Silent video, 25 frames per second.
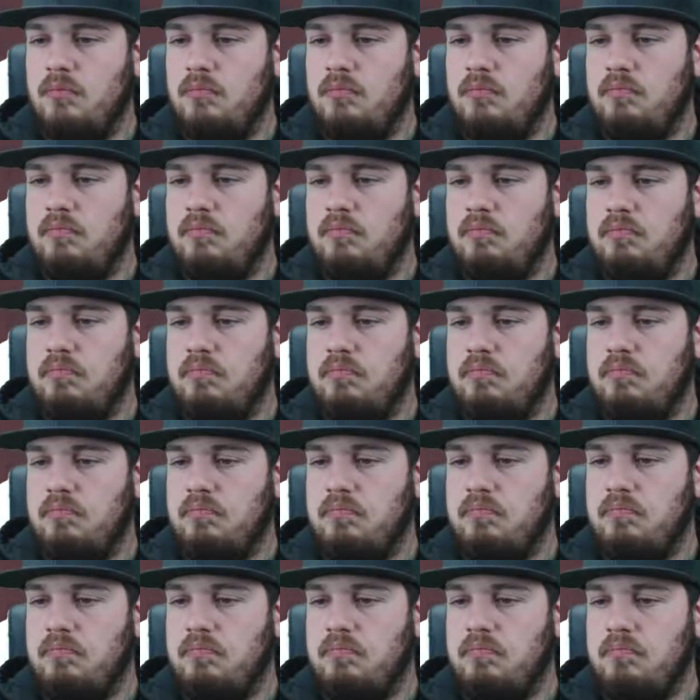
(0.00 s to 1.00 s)

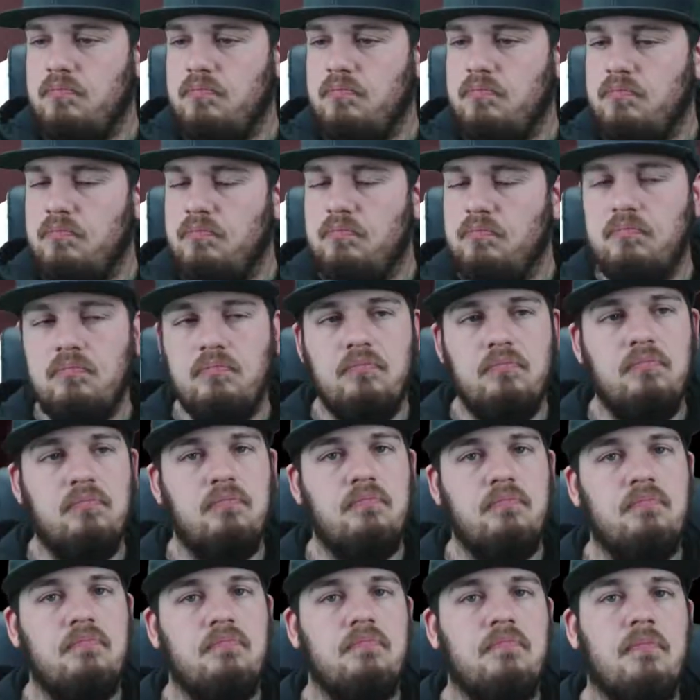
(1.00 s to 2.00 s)

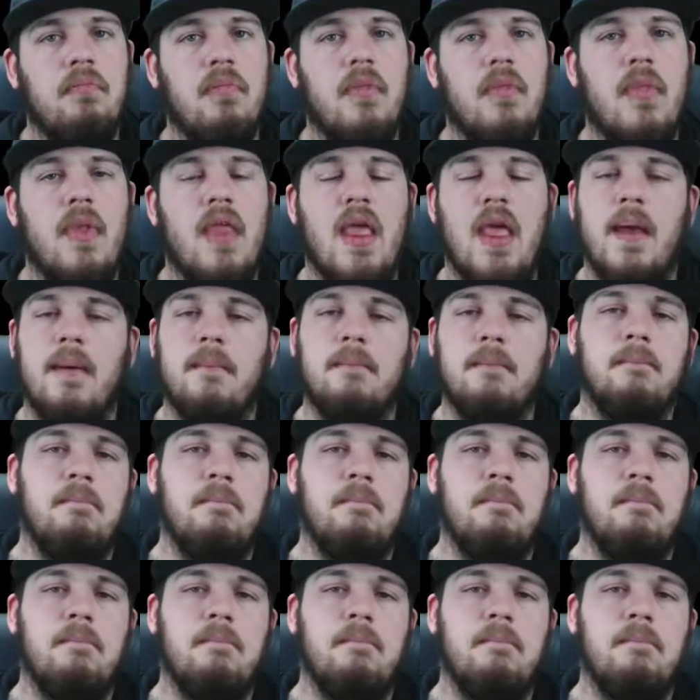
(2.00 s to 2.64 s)
No one is speaking in this clip.